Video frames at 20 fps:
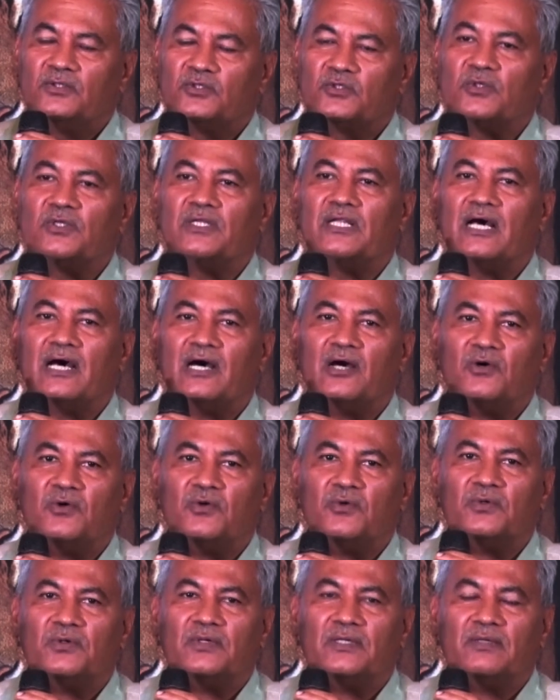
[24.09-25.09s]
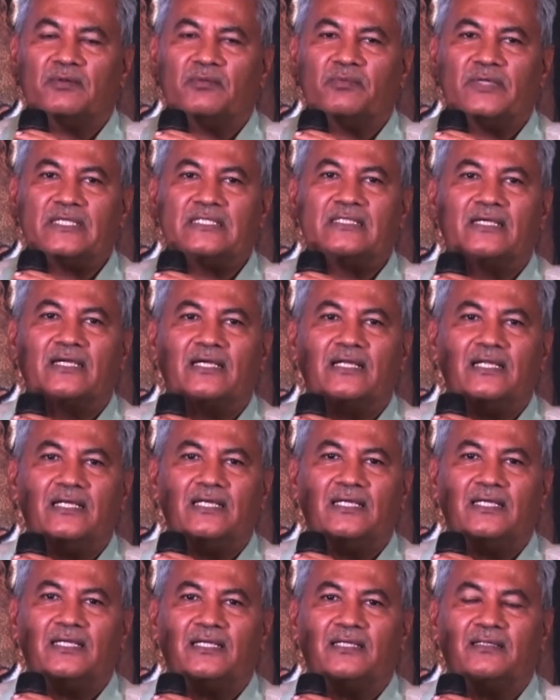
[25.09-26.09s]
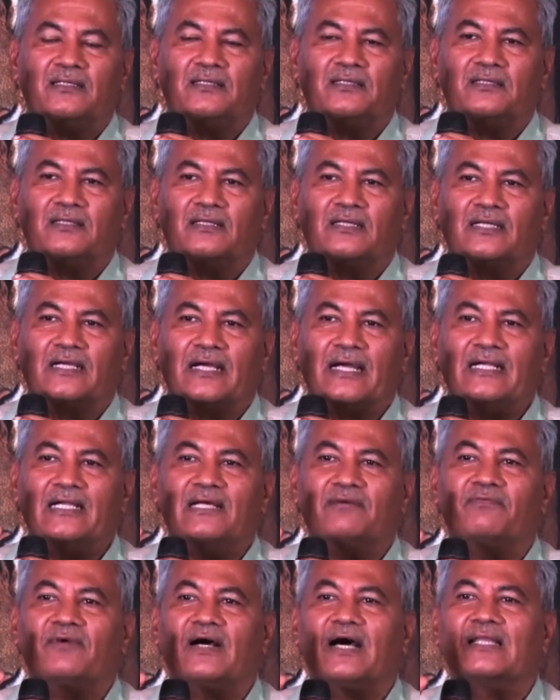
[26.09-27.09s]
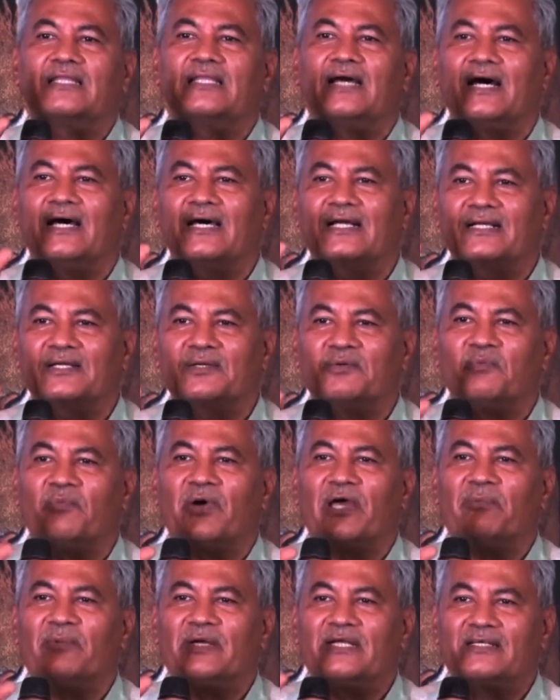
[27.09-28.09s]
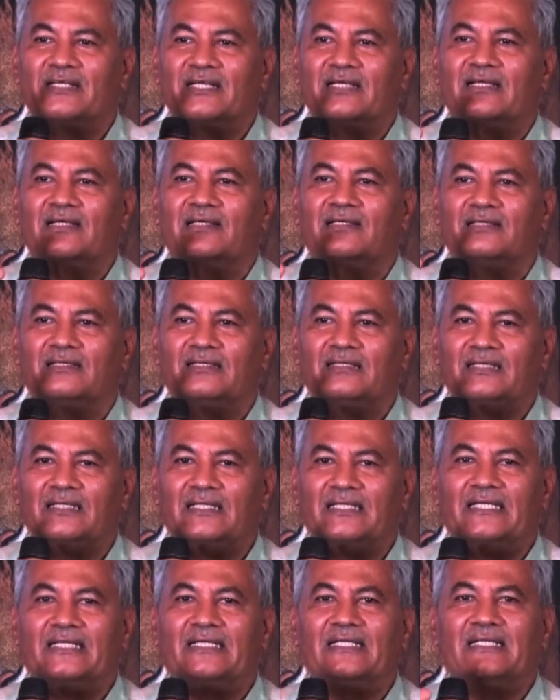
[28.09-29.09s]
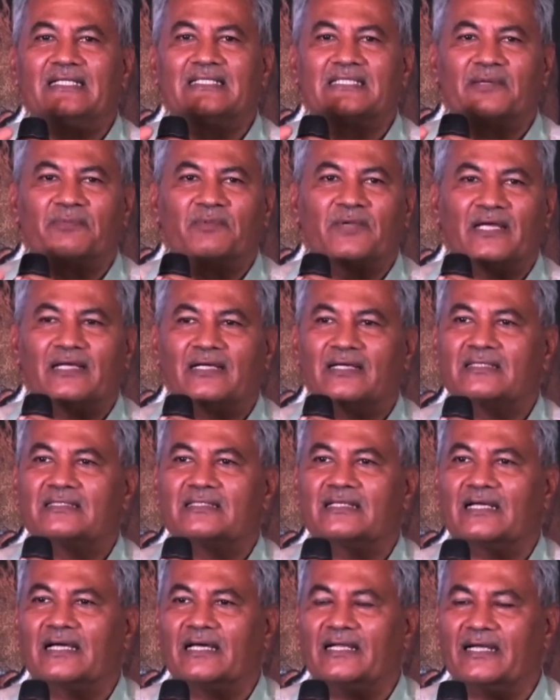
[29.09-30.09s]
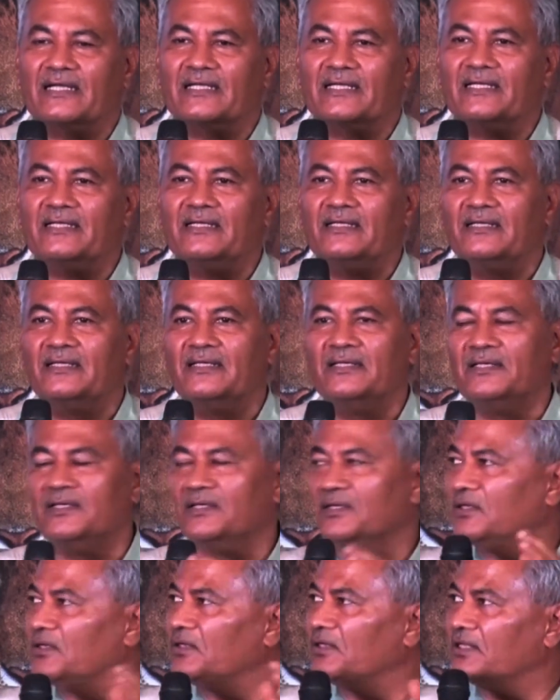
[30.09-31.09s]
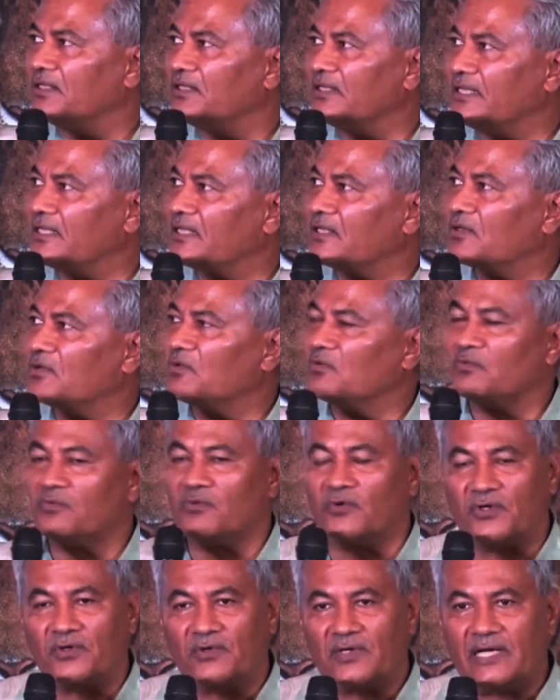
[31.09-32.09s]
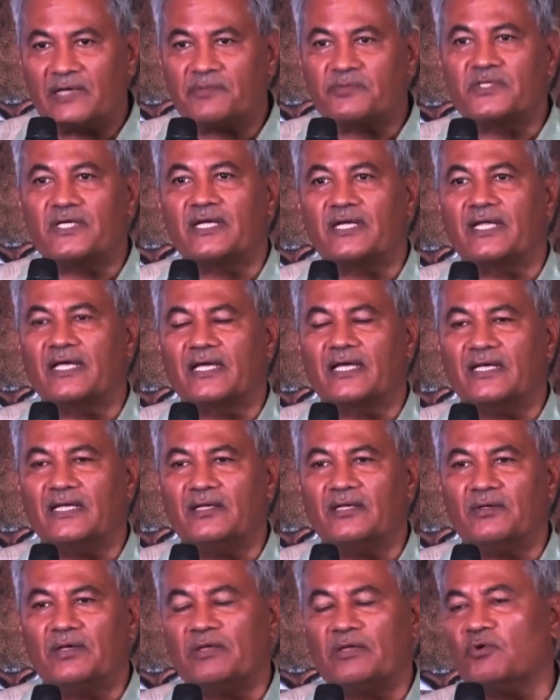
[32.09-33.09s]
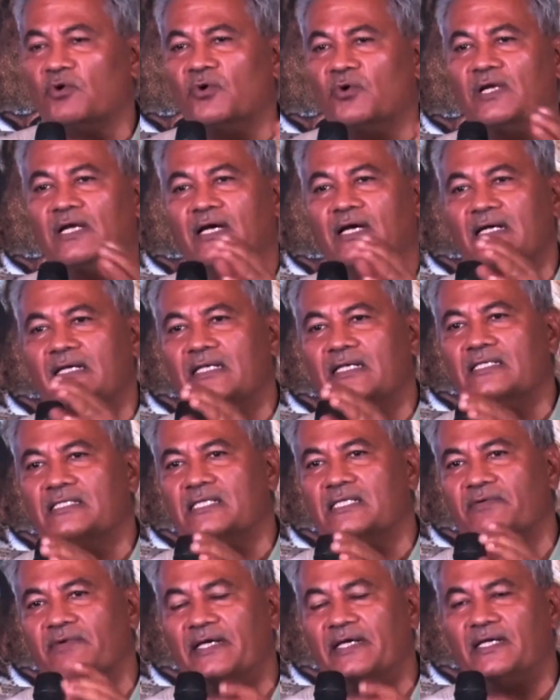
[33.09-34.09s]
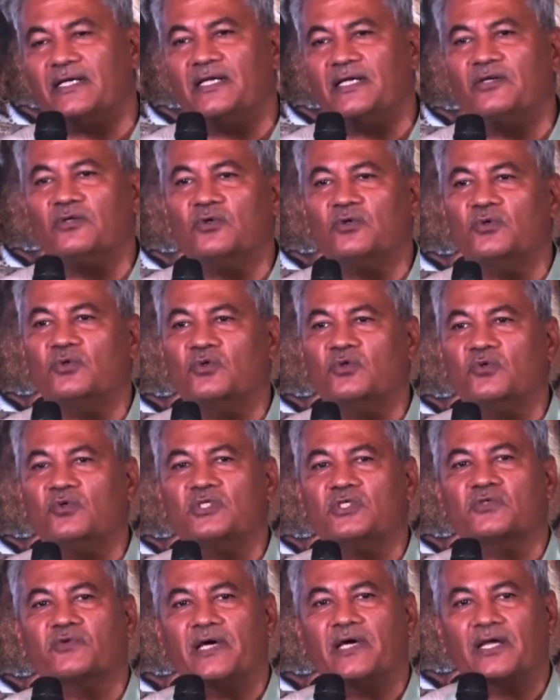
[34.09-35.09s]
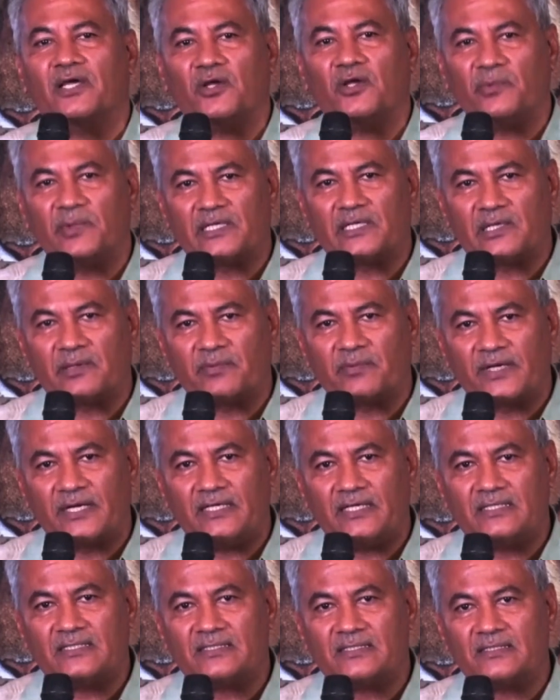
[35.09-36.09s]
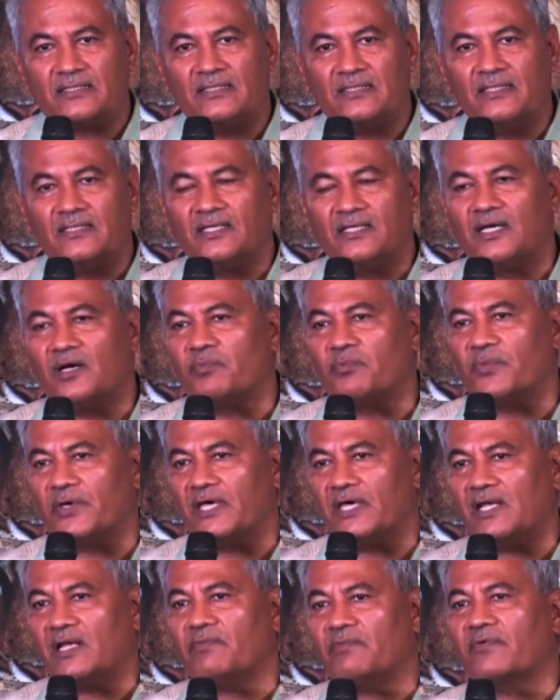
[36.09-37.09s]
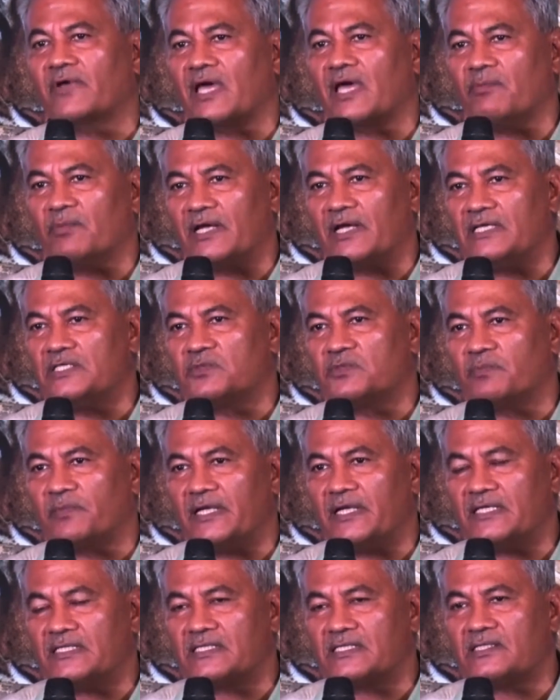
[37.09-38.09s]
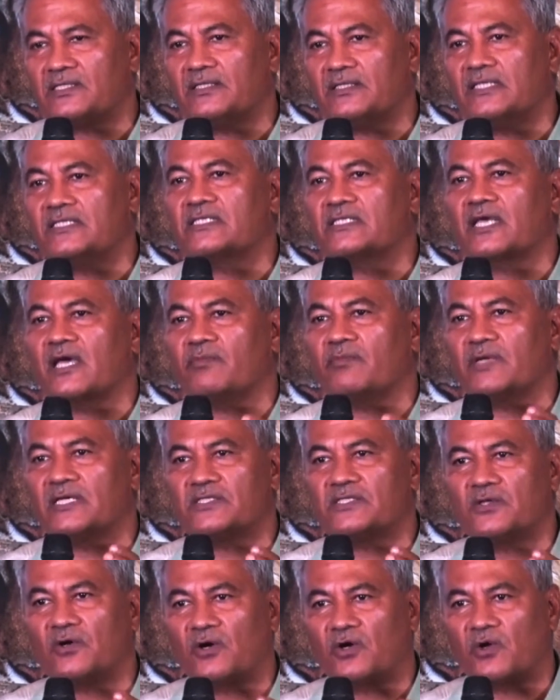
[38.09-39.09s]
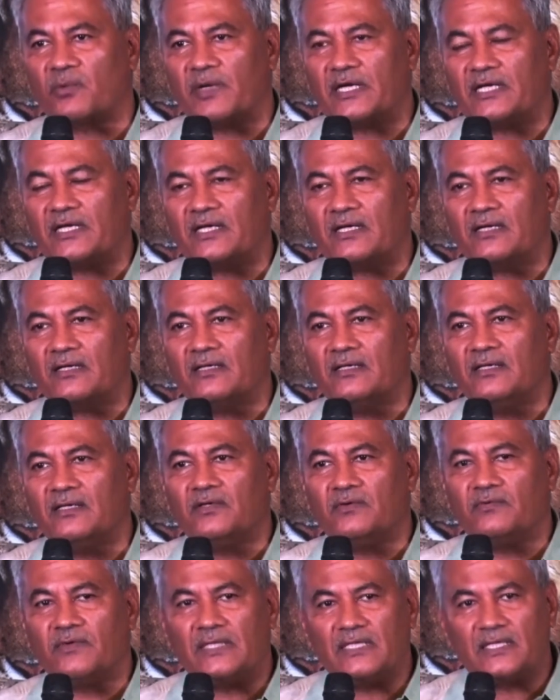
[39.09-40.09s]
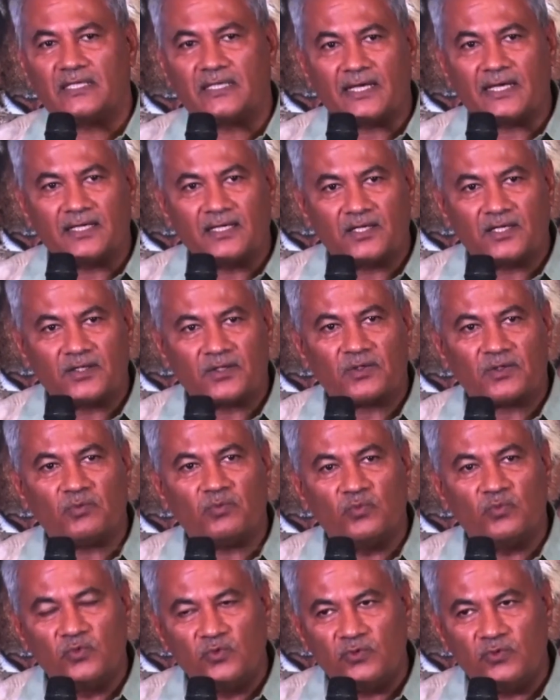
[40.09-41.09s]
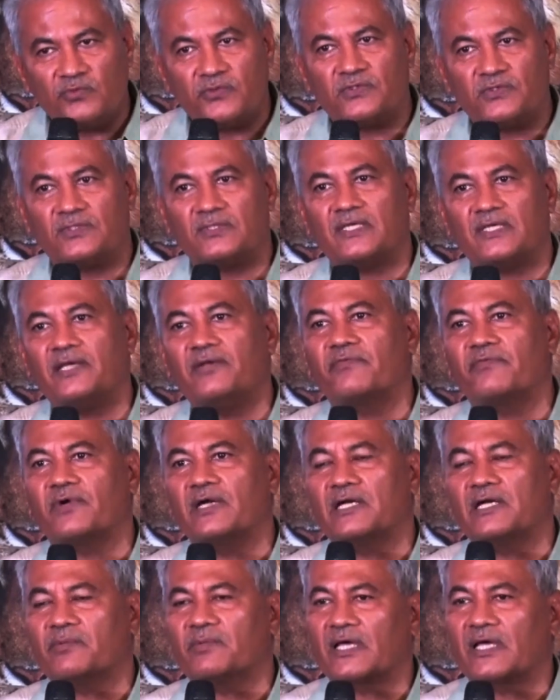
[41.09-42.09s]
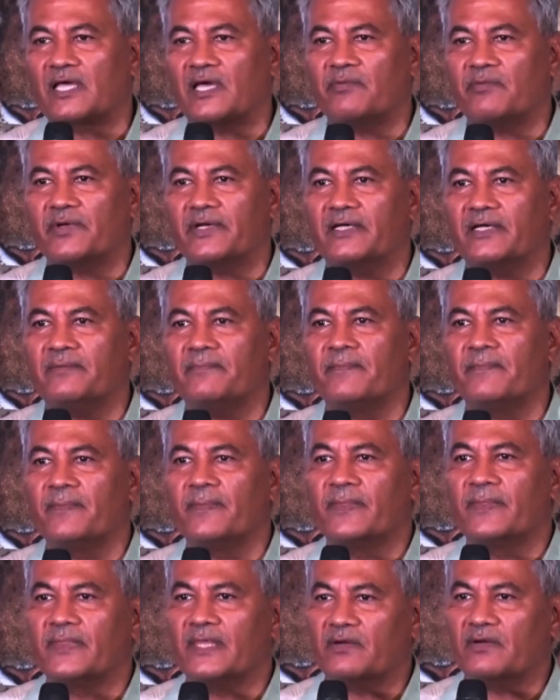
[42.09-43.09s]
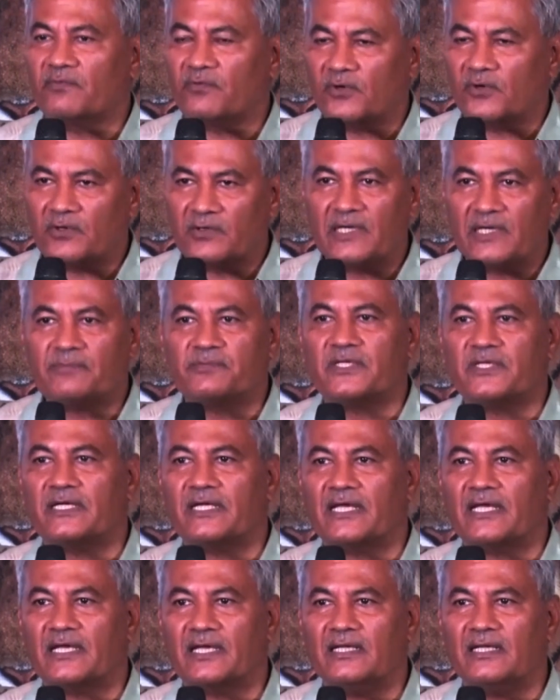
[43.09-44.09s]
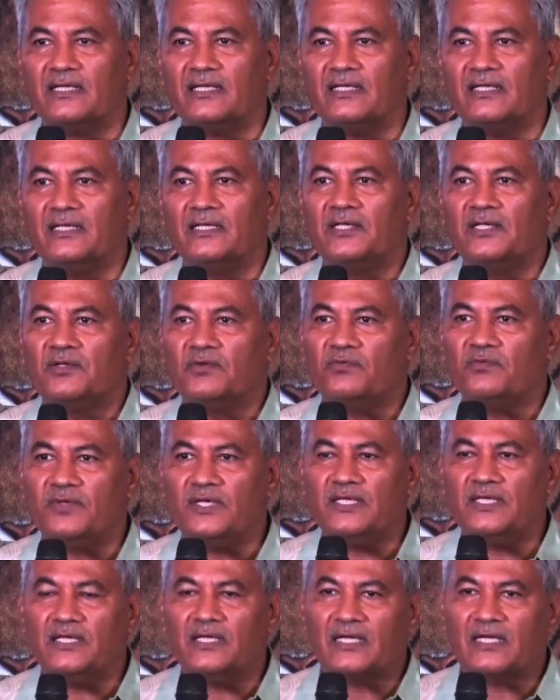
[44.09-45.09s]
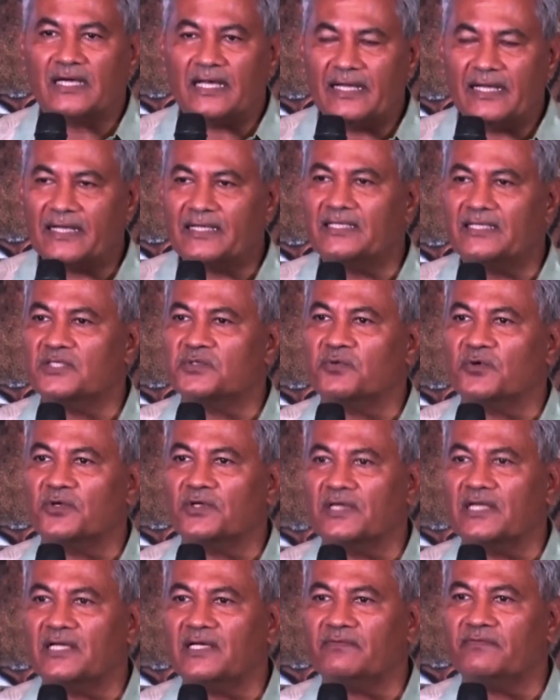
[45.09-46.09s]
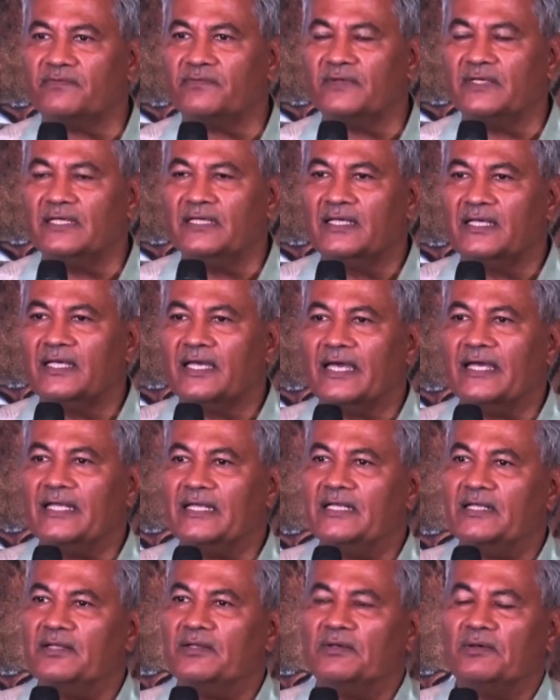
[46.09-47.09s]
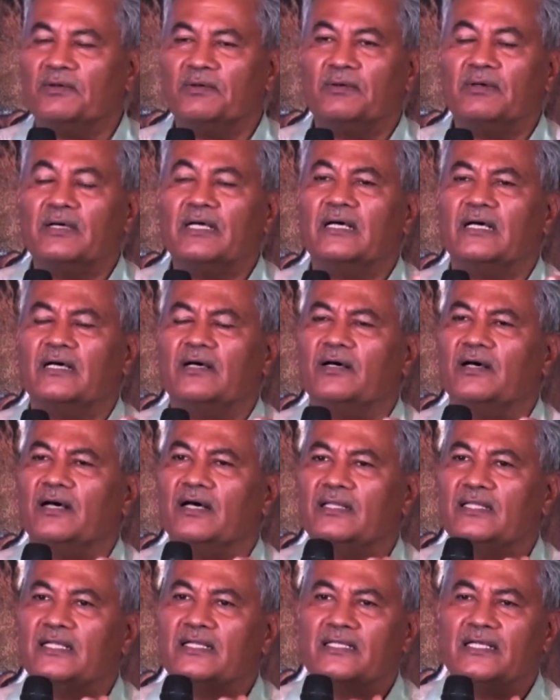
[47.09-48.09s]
So now basically kind of Aadhaar biometric details of tigers are collected their photographs are taken. A whole country is divided into two square kilometer of grids. A pair of camera is placed. These cameras are automatic. When the tiger moves in front of the camera, their photographs are taken. We collect this photograph and other